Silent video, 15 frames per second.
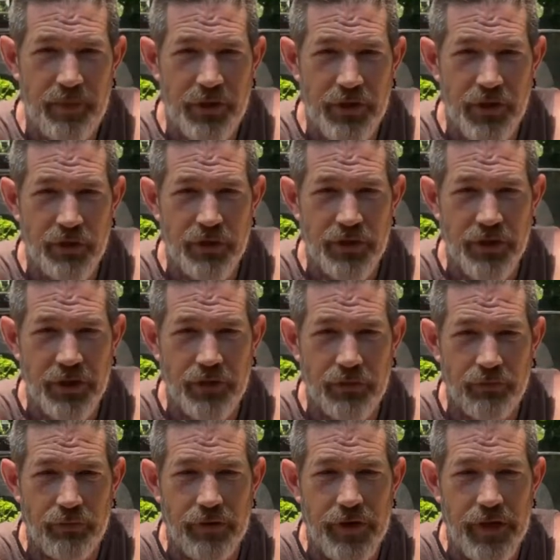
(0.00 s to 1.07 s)
It's usually
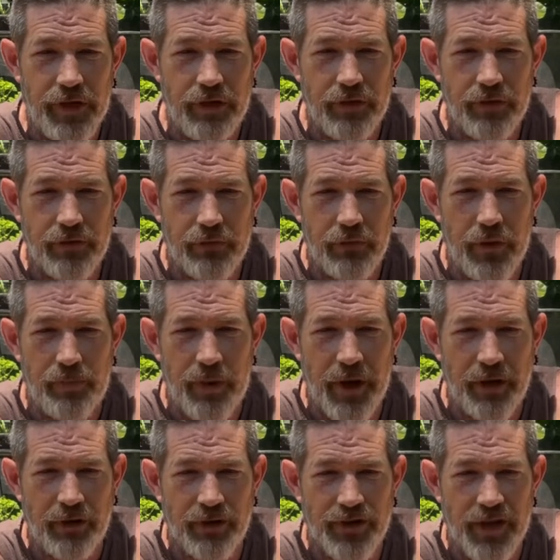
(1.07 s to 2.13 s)
three
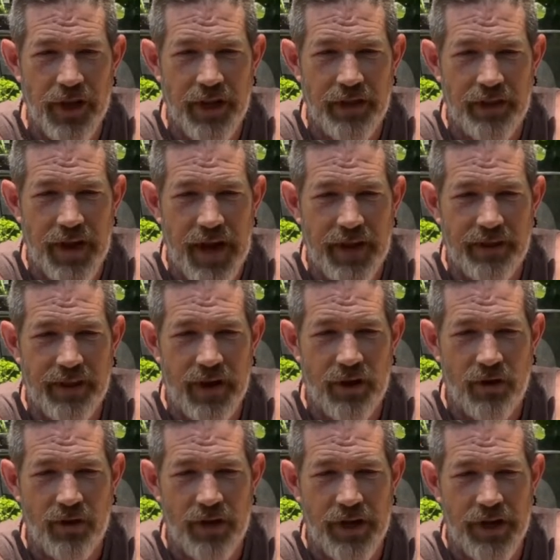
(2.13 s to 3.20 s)
petals like that
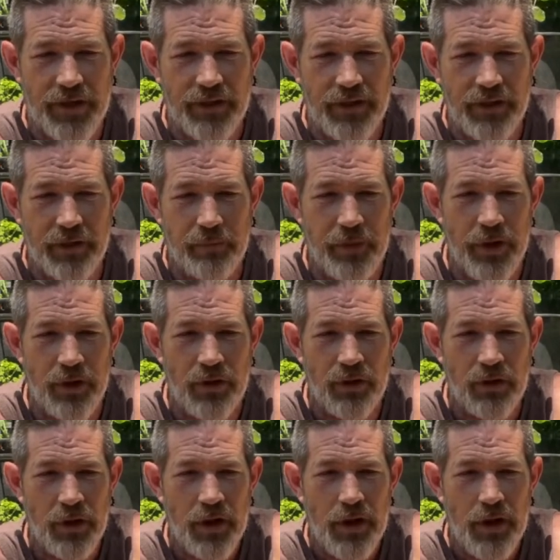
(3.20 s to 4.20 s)
all connect in the middle.